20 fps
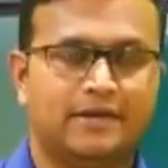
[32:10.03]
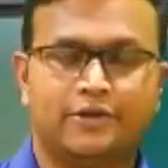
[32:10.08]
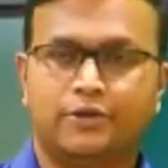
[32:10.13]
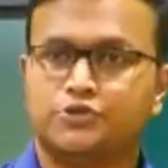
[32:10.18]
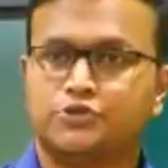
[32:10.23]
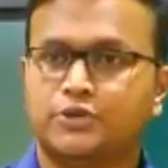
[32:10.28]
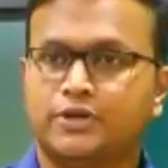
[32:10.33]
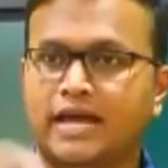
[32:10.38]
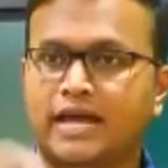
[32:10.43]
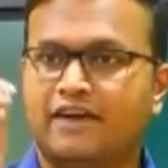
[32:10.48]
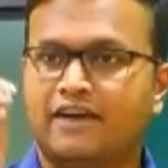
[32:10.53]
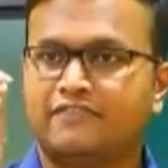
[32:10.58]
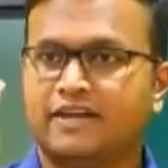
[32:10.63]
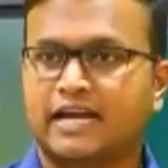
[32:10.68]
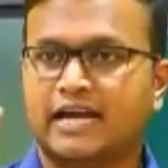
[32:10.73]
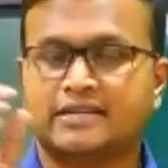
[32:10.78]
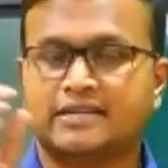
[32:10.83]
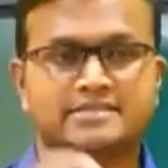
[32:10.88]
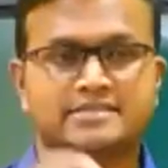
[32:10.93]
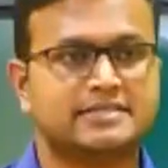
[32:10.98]
you should have
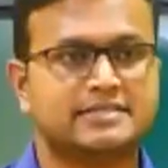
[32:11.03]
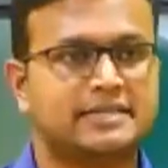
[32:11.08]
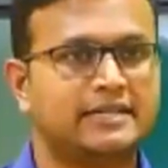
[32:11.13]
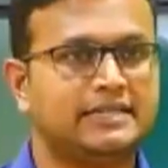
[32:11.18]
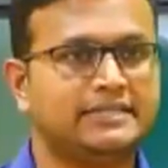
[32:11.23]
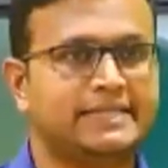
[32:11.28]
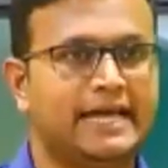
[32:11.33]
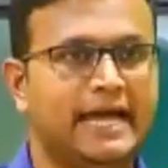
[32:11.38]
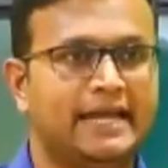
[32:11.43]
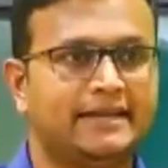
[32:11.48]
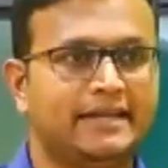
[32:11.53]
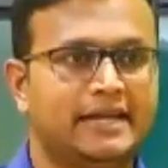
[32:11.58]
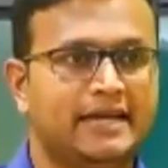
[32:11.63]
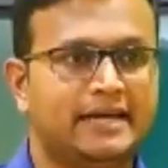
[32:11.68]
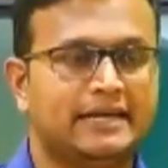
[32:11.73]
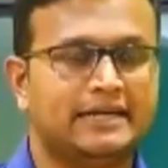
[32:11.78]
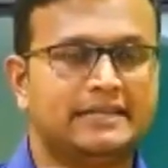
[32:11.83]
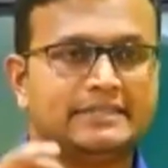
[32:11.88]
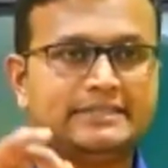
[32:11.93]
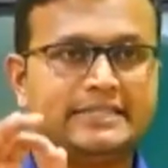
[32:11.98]
a concern that
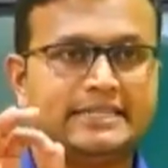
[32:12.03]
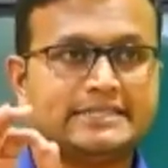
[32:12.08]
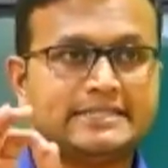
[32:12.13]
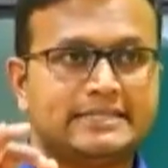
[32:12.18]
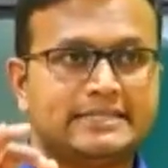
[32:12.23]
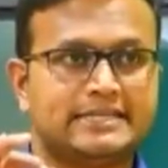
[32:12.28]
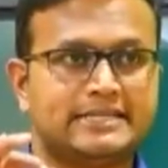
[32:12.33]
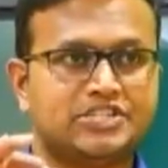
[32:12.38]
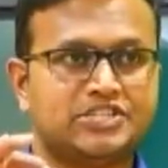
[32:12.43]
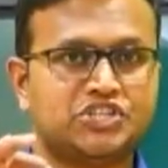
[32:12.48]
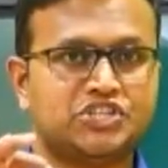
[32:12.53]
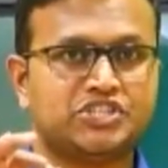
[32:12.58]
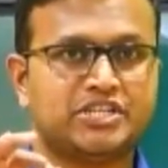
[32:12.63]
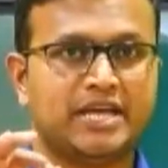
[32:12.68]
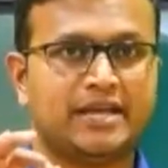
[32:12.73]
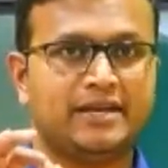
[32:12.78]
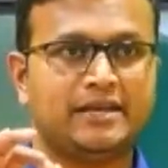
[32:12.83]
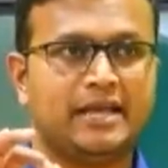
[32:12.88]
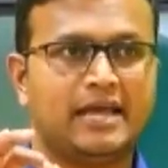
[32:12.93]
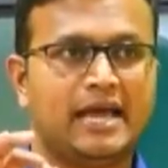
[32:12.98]
this
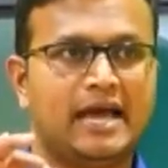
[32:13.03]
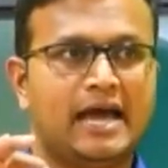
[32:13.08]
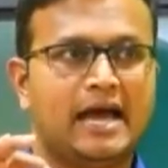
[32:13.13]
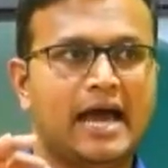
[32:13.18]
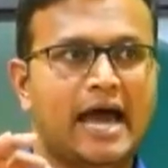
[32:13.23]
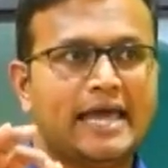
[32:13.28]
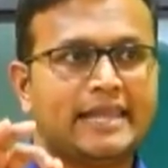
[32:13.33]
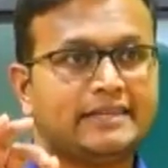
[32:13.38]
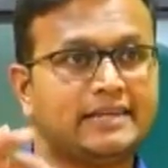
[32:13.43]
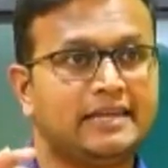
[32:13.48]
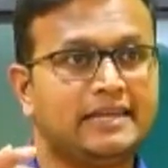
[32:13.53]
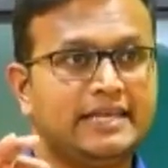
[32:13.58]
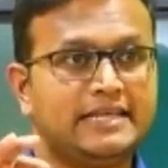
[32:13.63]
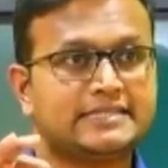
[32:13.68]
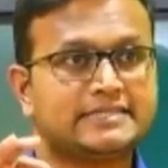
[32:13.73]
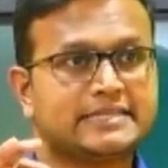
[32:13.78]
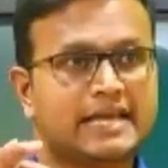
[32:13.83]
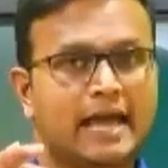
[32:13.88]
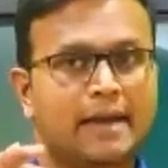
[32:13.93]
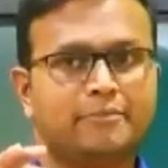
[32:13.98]
decision, at
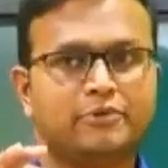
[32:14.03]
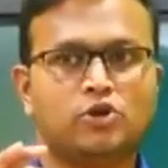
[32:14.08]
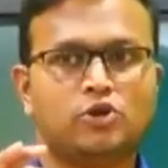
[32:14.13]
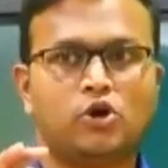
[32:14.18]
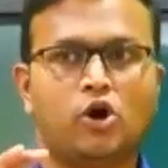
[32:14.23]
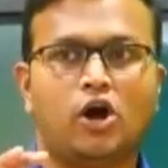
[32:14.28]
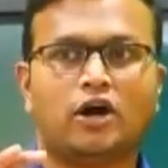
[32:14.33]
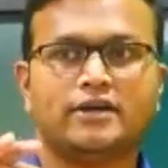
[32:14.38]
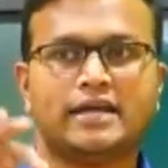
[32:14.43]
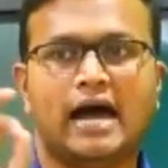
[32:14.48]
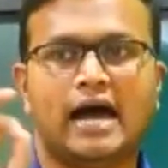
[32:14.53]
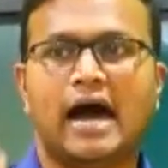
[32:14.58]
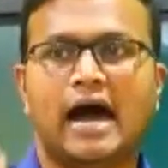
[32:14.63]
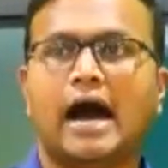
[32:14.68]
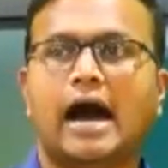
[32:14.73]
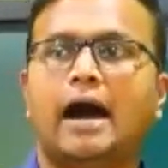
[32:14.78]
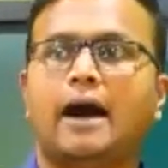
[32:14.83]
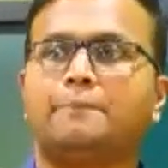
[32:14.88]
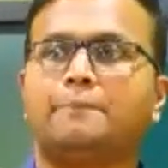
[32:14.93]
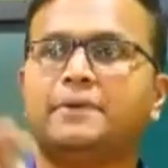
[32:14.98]
least I'm not
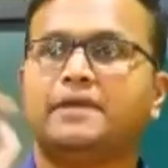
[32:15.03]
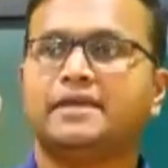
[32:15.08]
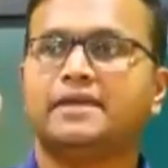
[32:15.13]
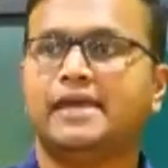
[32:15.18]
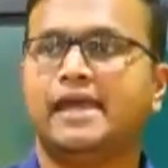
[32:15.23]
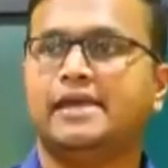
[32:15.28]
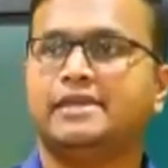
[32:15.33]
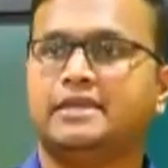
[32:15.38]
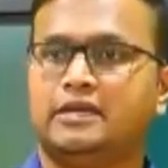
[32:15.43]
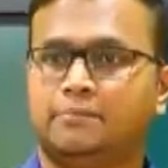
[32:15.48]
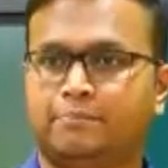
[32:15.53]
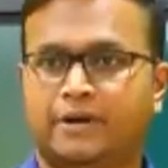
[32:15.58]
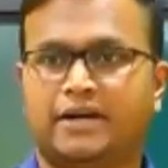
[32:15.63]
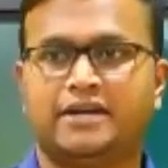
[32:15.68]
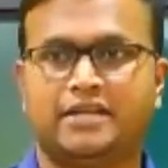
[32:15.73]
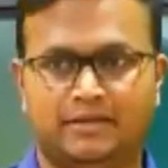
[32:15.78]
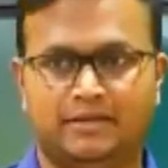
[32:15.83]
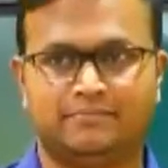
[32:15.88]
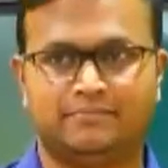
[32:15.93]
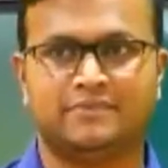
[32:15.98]
harming
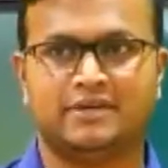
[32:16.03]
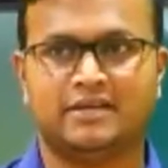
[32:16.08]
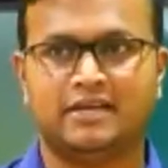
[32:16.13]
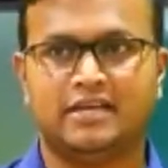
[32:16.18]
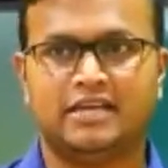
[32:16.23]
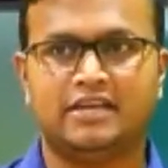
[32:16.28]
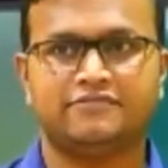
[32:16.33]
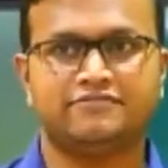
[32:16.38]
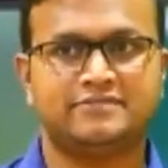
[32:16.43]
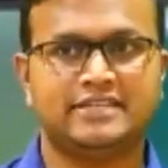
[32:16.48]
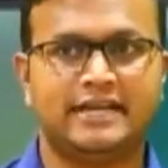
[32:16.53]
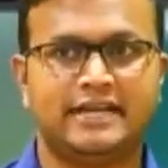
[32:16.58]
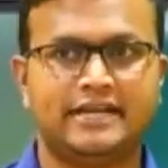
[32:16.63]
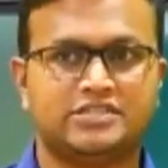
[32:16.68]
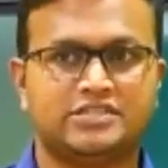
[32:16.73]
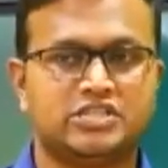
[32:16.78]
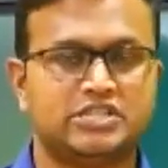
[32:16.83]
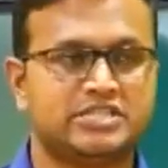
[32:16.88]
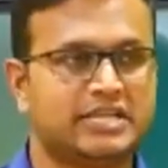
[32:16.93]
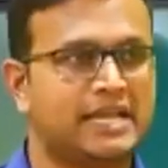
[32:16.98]
anybody. If the
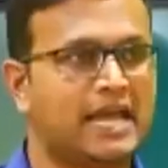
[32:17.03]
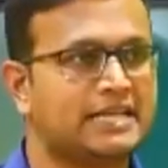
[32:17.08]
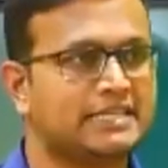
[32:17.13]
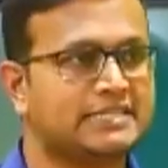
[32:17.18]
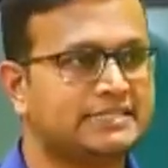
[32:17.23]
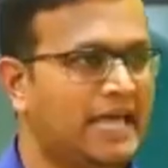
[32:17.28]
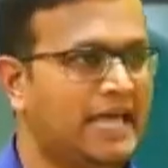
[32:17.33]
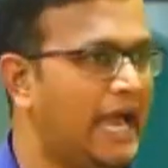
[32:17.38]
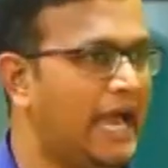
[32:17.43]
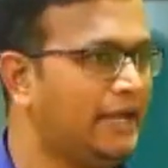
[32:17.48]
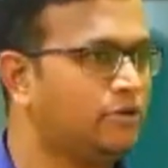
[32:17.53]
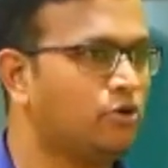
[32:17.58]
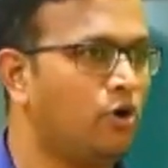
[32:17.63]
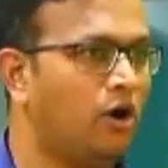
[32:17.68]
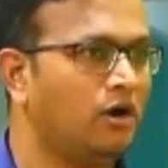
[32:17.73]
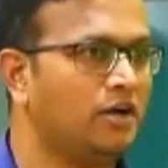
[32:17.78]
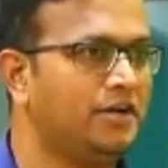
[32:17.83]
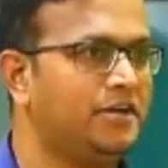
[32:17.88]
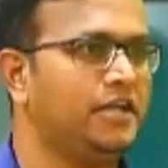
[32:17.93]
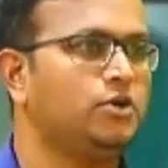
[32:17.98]
decision has that
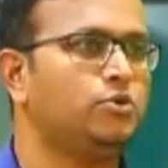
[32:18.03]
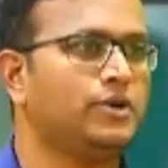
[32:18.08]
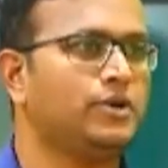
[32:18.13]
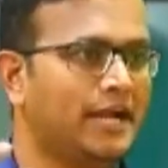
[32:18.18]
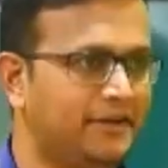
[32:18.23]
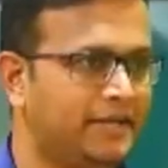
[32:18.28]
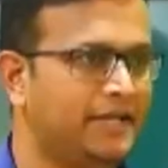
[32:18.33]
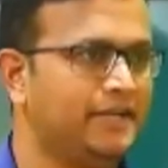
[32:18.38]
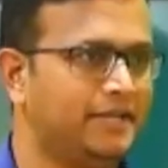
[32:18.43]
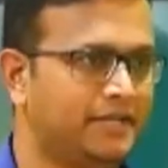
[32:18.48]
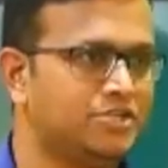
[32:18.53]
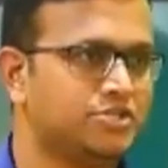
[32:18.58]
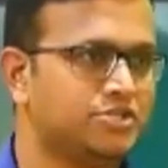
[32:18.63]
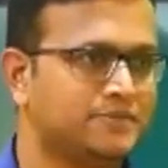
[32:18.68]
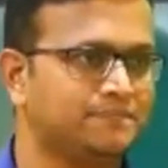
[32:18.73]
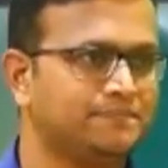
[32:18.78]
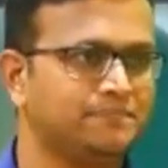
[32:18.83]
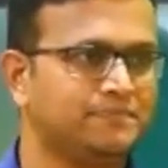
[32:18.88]
quality, you can take it.